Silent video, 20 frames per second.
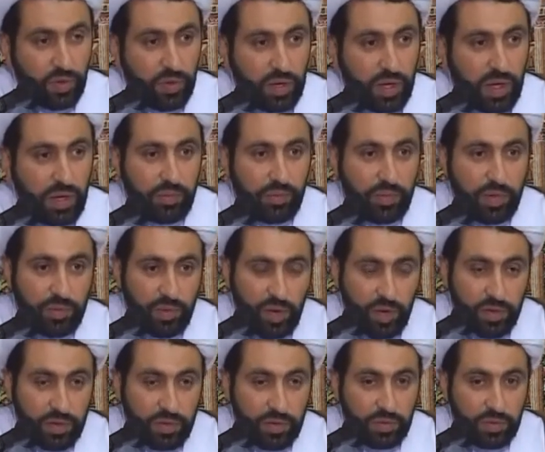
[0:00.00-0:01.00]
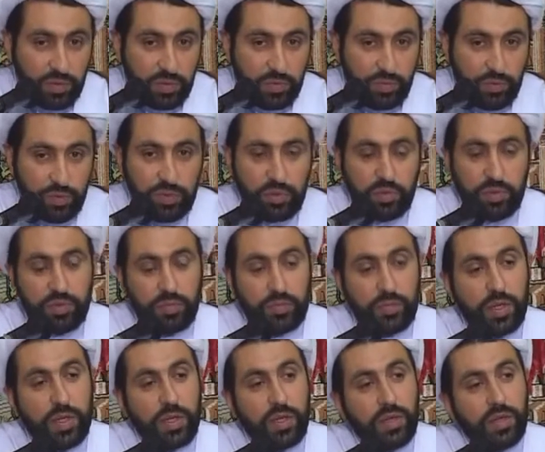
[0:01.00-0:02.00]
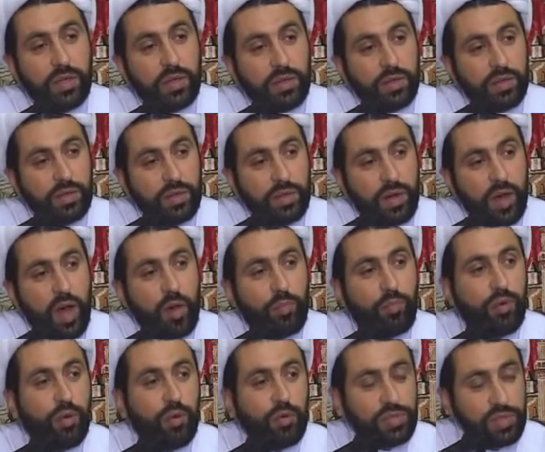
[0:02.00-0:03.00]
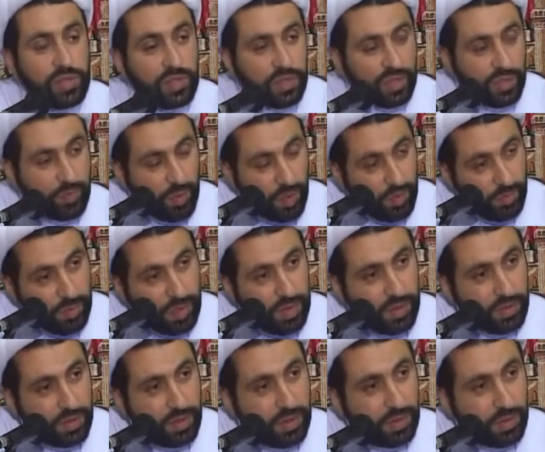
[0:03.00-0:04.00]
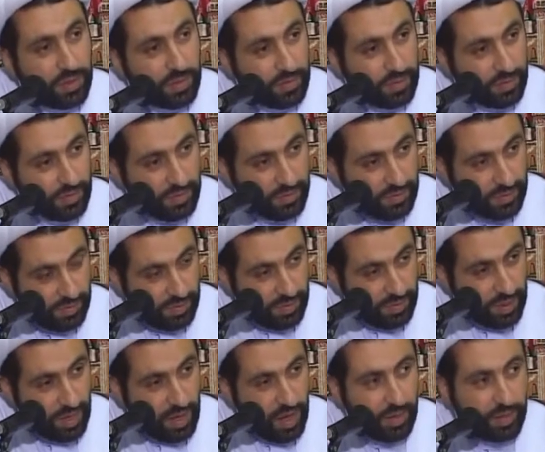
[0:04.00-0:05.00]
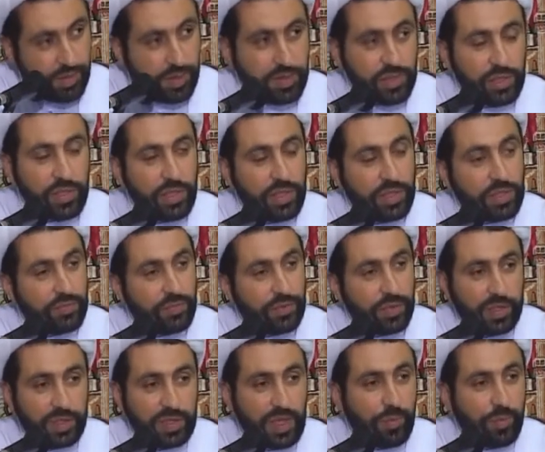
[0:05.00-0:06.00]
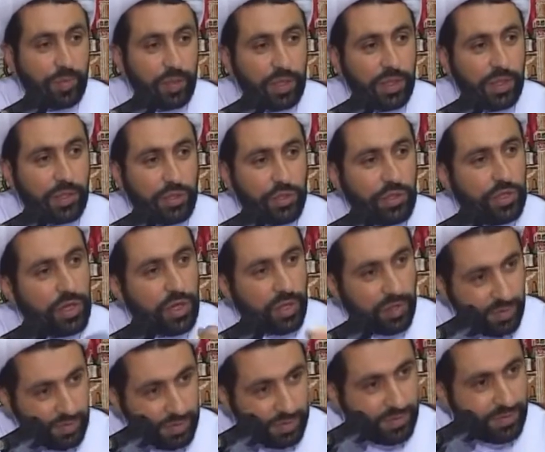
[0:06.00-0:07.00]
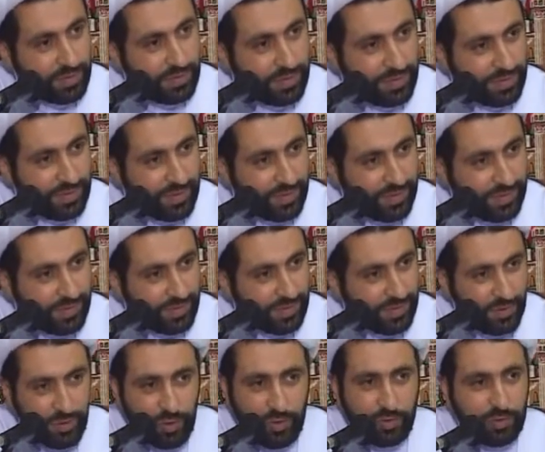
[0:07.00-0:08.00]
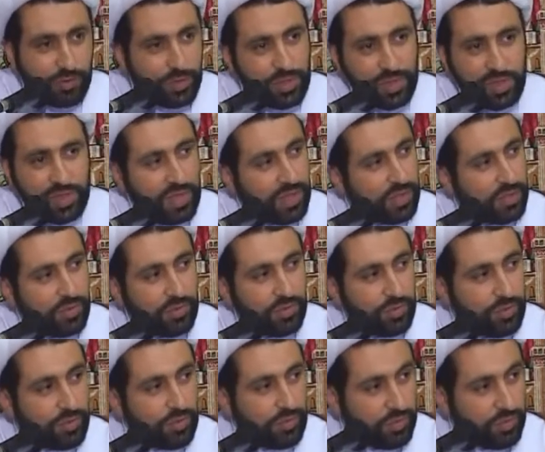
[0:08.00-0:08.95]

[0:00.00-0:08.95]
everyone would be opposing Imam Mahdi unless he is, for example, a Shia. No, this is not true.